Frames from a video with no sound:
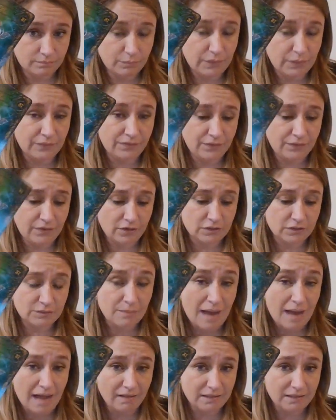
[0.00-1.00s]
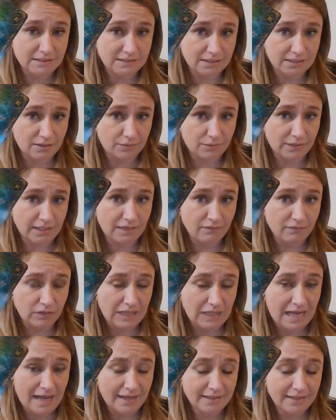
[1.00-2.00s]
But there's malice here with the evil
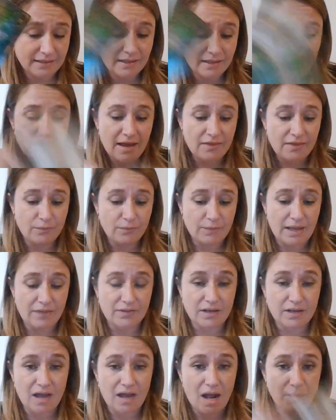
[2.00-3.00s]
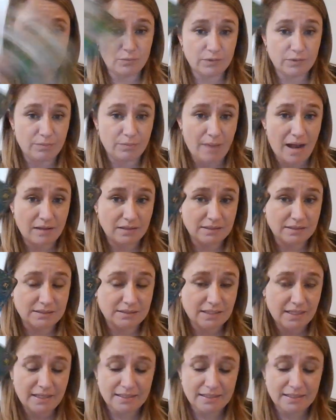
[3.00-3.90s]
eye. And then we have the goblin with malice.